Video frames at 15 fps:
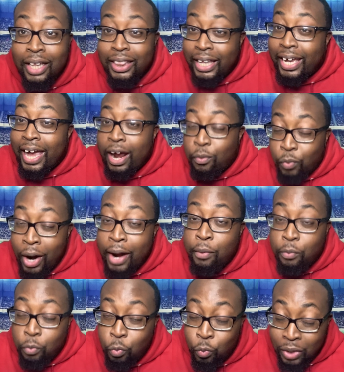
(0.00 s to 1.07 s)
They can
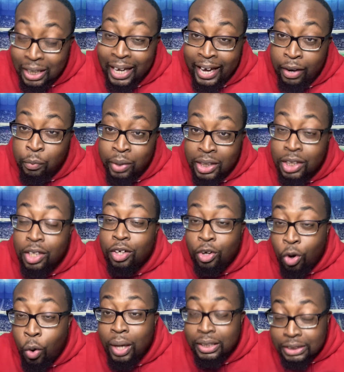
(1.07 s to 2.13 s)
relate with
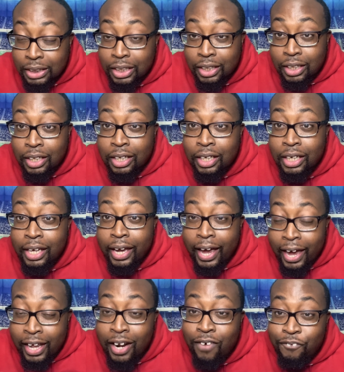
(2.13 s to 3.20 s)
going to the
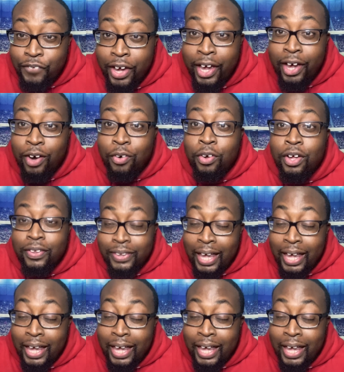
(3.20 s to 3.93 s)
NFL.